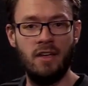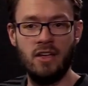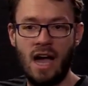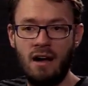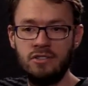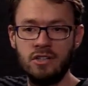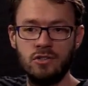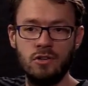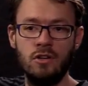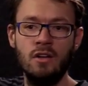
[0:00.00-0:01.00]
that you have to
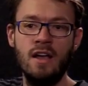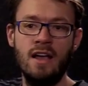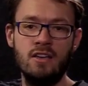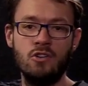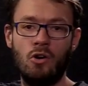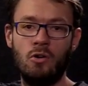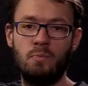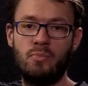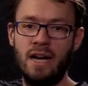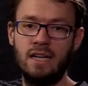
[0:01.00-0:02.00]
do your
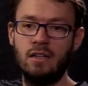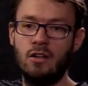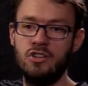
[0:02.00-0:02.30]
predicate